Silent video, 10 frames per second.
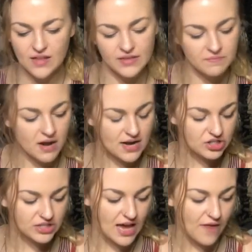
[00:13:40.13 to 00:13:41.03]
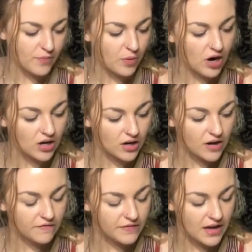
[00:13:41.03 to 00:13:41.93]
They might just have a part
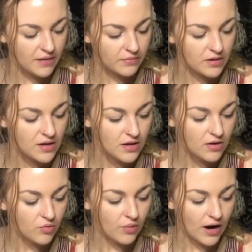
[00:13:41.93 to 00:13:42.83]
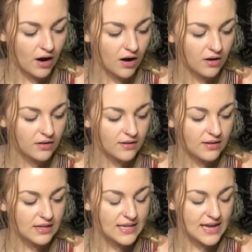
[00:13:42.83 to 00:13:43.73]
of them where
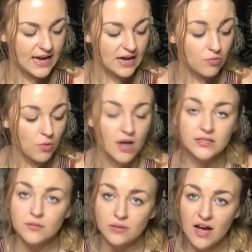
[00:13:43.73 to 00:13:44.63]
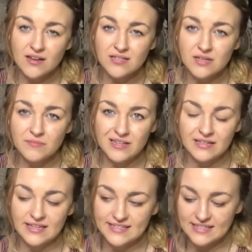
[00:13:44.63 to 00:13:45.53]
they want to blossom, and
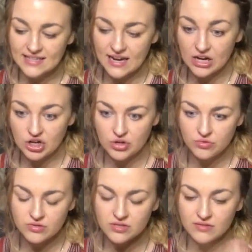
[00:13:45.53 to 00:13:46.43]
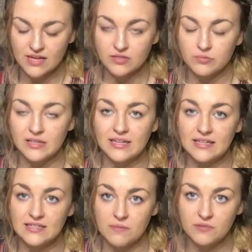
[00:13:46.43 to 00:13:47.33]
they see that in you, so that's really
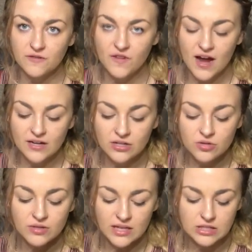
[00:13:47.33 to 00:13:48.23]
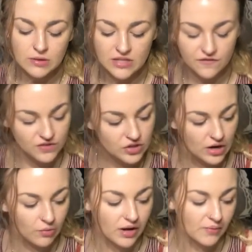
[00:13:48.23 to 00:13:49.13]
exemplified in you, and that's why they feel
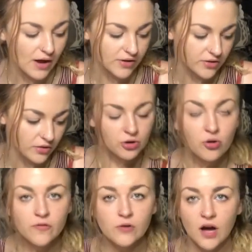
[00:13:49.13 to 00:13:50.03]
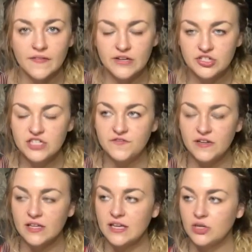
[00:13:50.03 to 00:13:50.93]
that way about you. But overall, they just
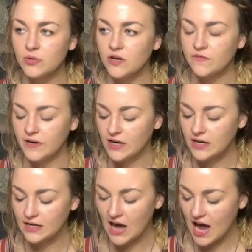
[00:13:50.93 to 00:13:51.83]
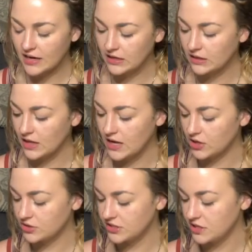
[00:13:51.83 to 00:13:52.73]
feel like you are a very guiding light.
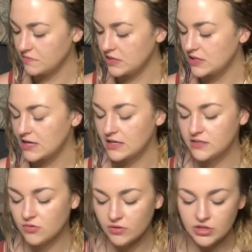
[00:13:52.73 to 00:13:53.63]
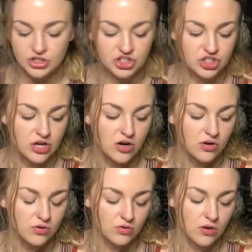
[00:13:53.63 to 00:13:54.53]
You're somebody that is going to
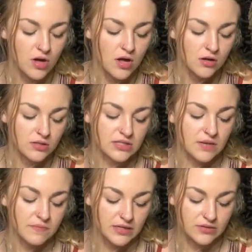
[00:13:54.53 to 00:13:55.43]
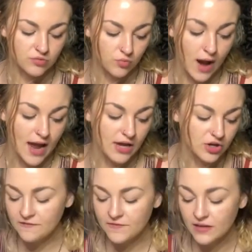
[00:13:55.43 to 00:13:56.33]
show somebody the way.
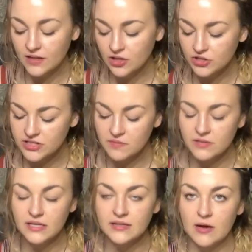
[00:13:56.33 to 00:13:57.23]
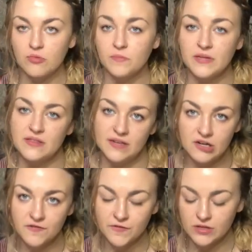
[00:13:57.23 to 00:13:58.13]
They feel like you're somebody that will be
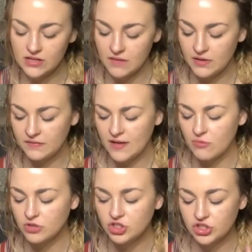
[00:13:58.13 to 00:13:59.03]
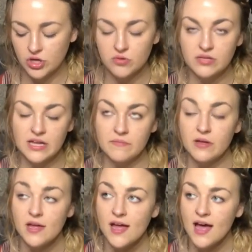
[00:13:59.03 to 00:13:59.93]
there for them, and that will show them
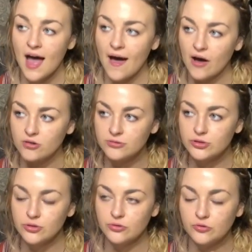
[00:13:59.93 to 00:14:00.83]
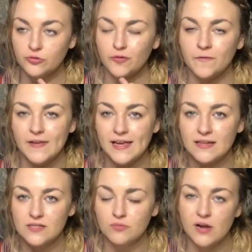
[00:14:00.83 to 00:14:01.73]
how to
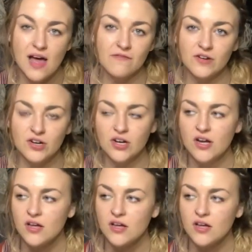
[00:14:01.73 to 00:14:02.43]
fix whatever